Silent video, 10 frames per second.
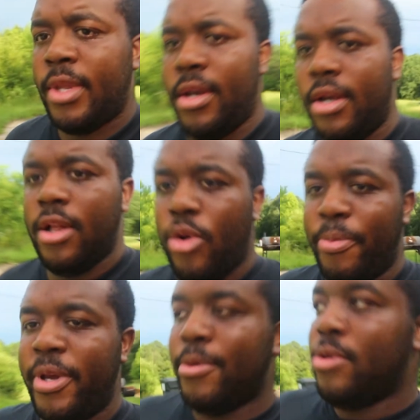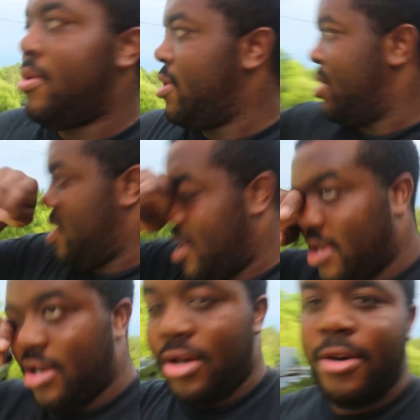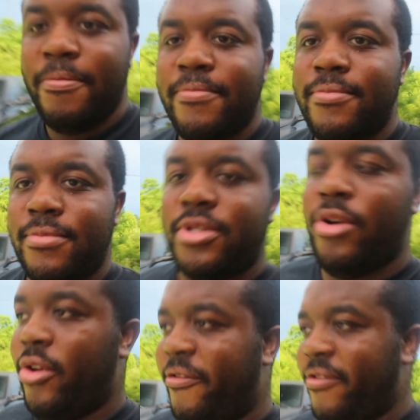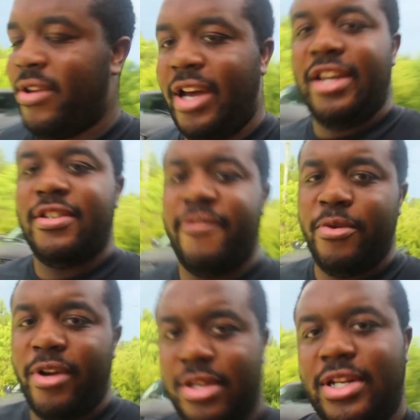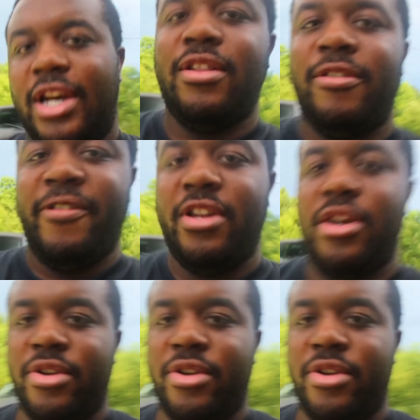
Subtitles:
Hello people. So I guess if you read the title of the video,